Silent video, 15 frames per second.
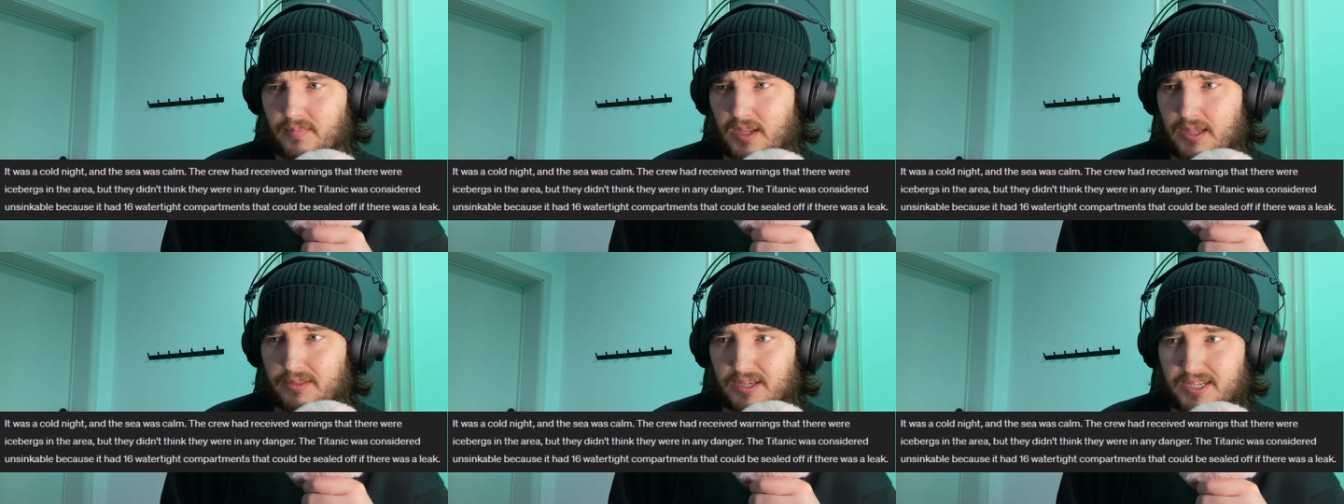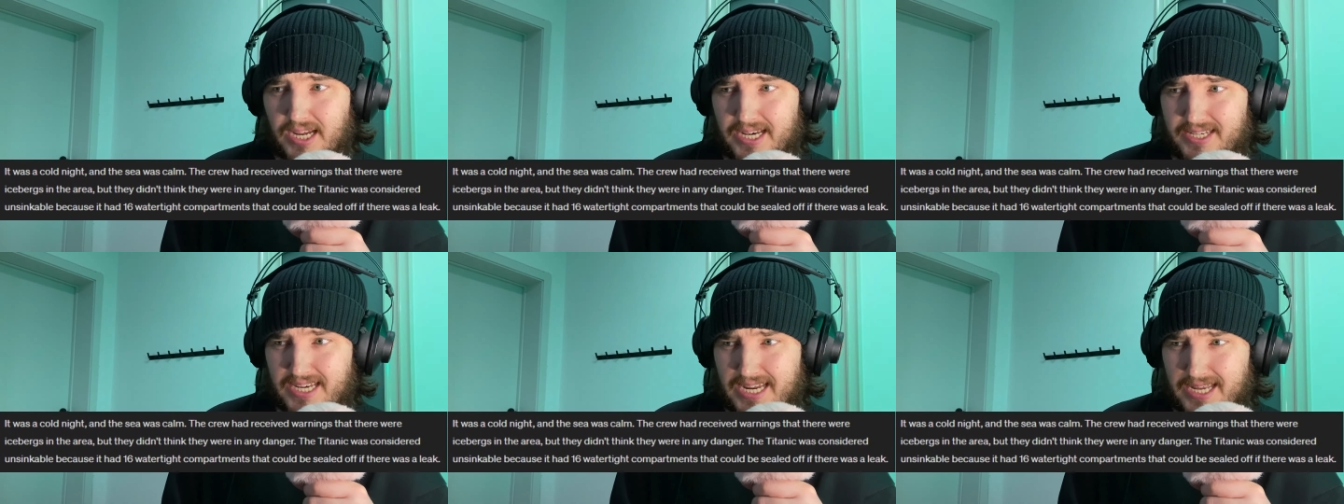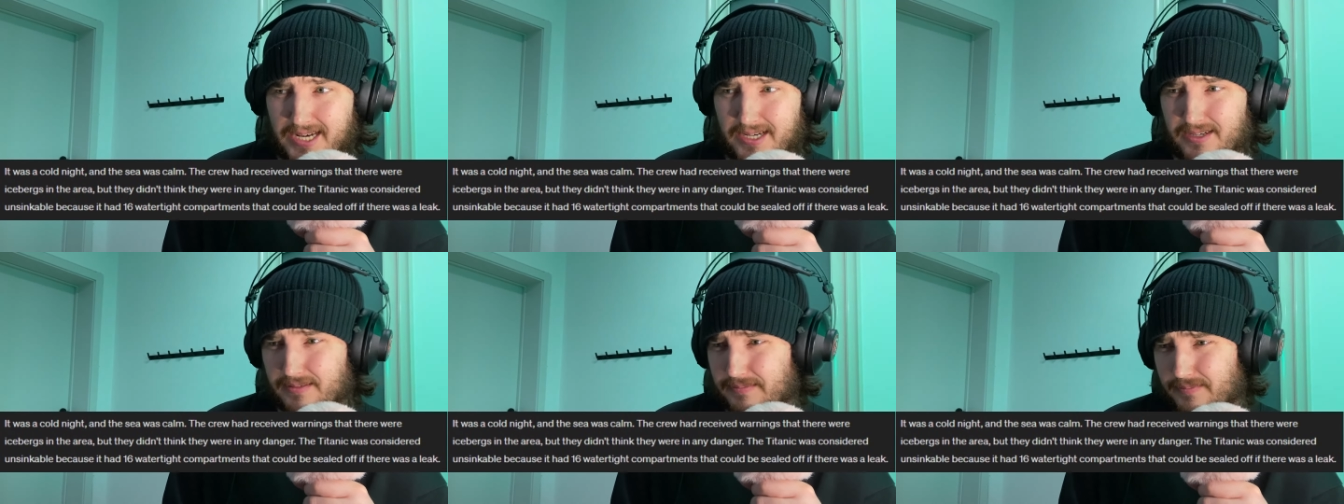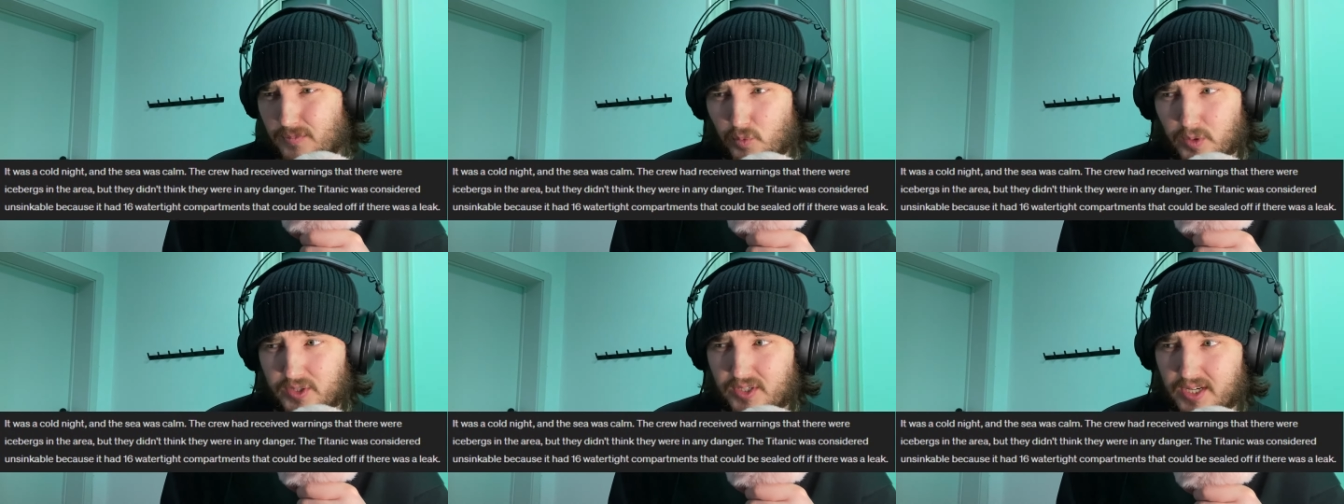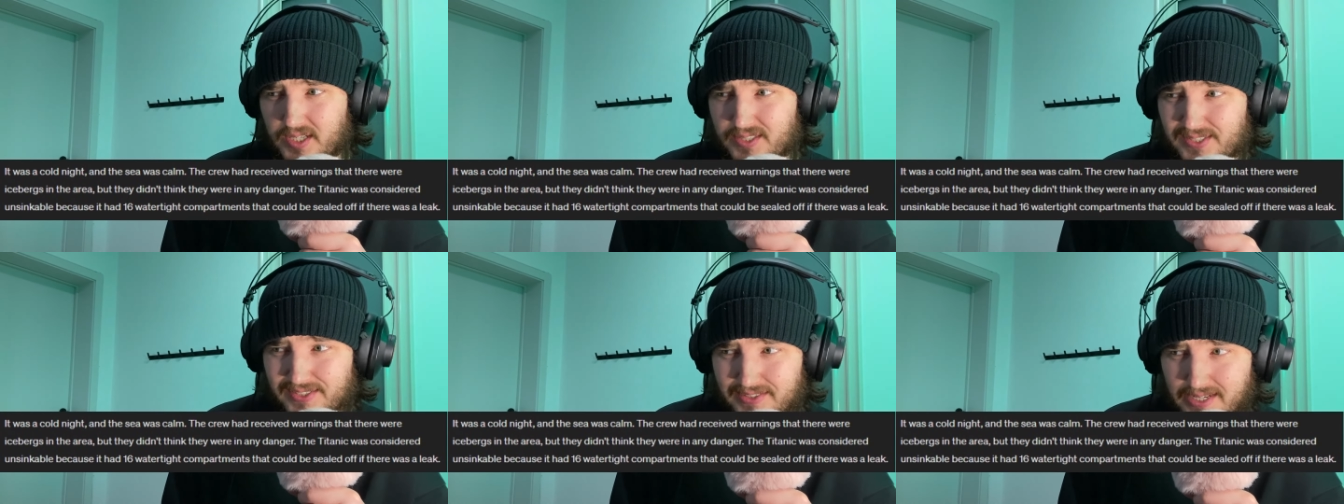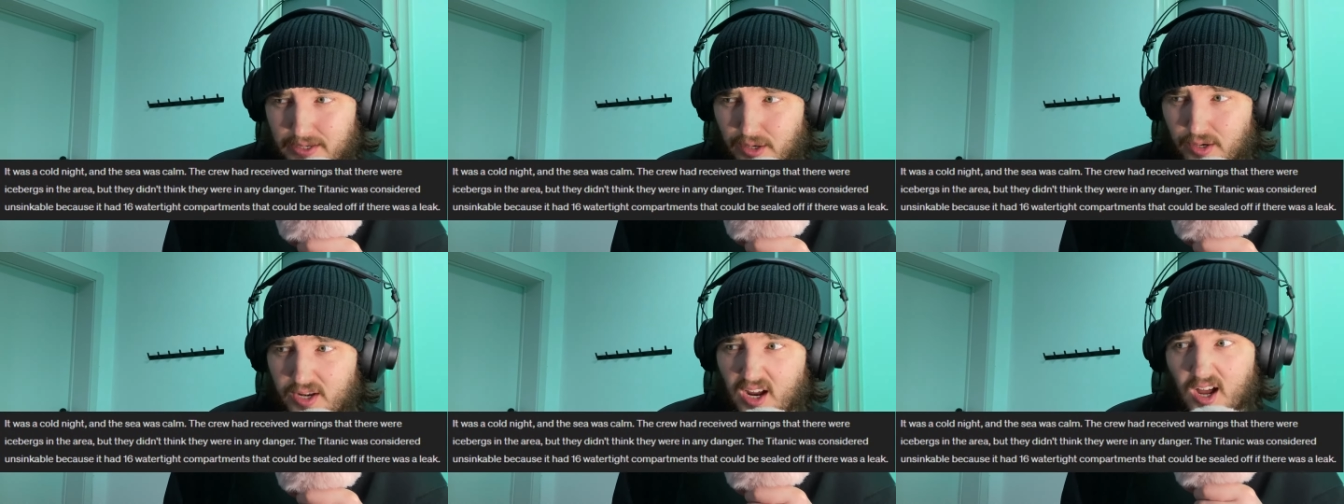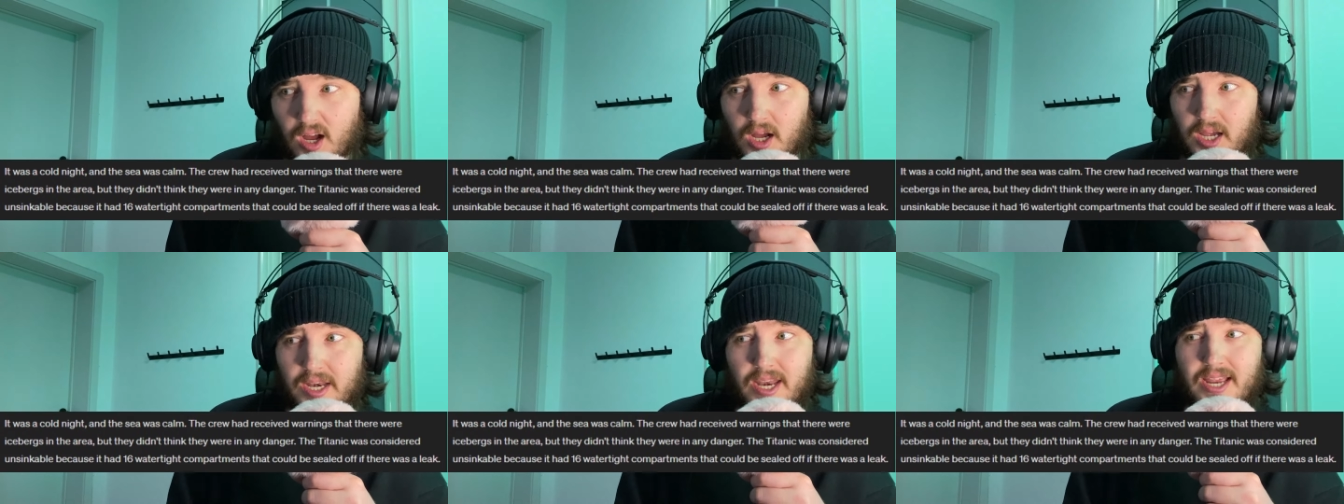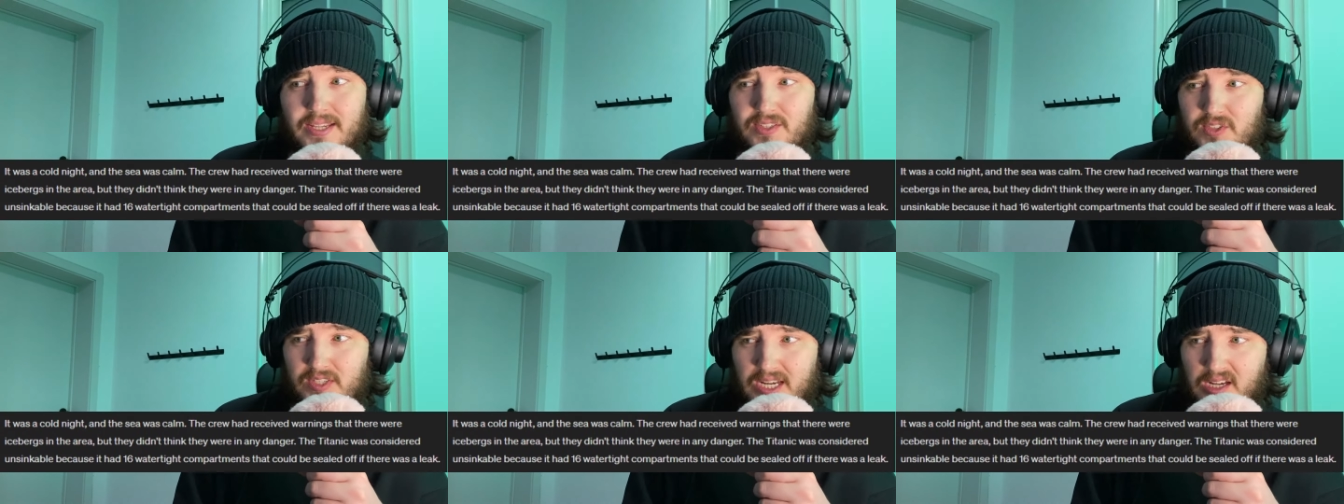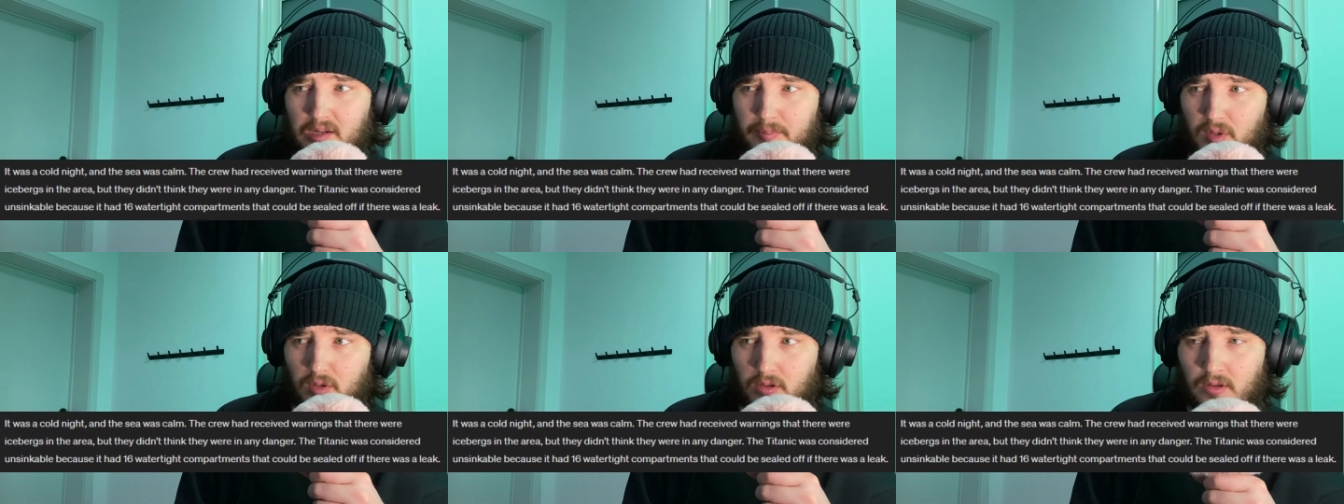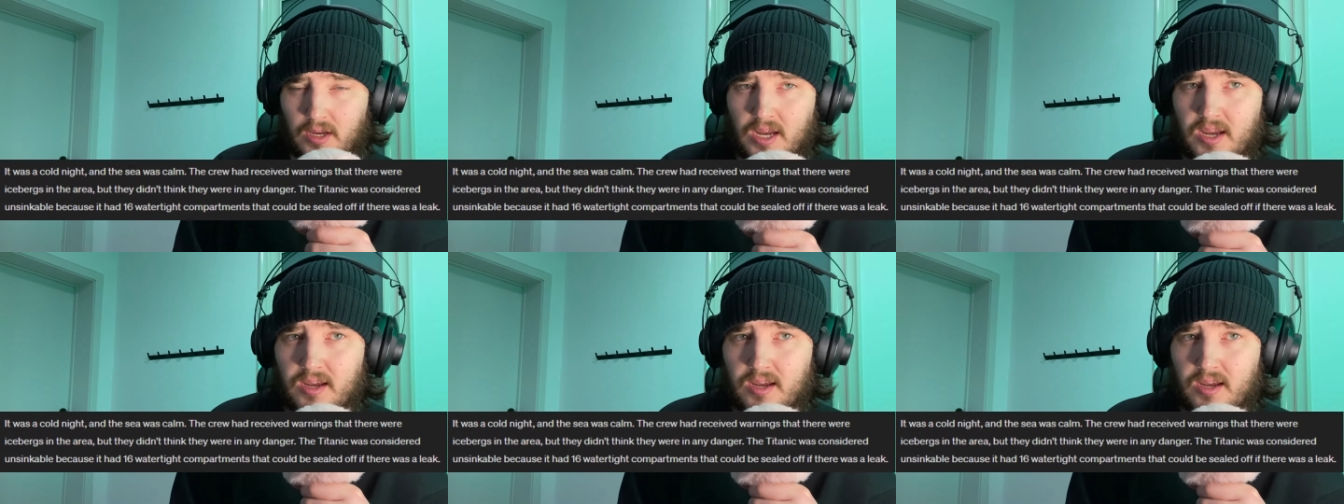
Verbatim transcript: The Titanic was considered unsinkable,